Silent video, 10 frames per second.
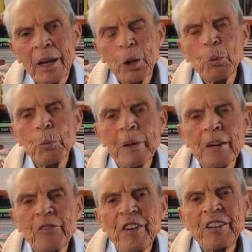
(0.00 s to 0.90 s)
It would
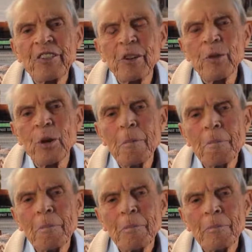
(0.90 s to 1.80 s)
be a festival.
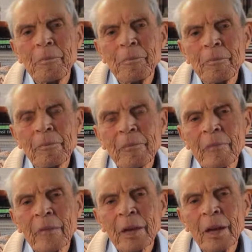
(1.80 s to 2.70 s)

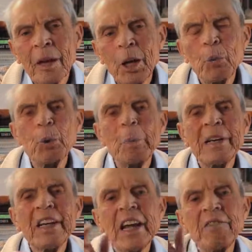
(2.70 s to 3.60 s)
It would
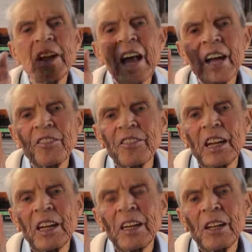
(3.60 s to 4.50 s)
be an
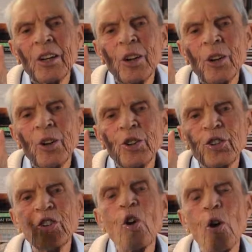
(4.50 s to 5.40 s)
everlasting
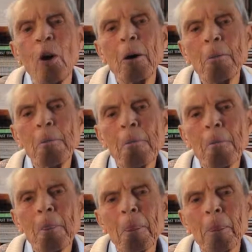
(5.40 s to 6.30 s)
song.
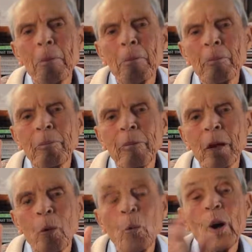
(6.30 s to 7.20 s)

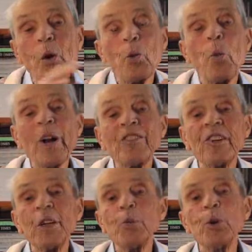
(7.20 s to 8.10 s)
Well,
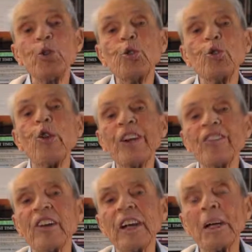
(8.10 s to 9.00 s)
Wesley was
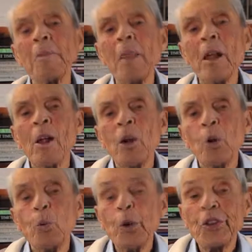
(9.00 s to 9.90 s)
wrestling
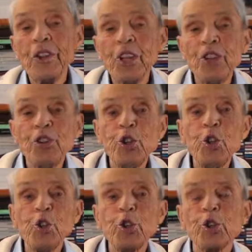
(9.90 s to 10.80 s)
with these
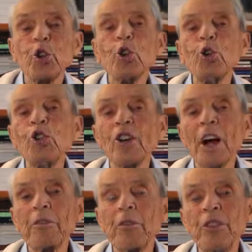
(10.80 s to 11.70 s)
new truths
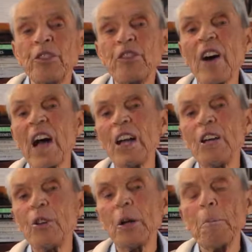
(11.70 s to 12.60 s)
after his
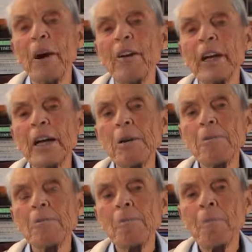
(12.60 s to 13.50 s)
failure in America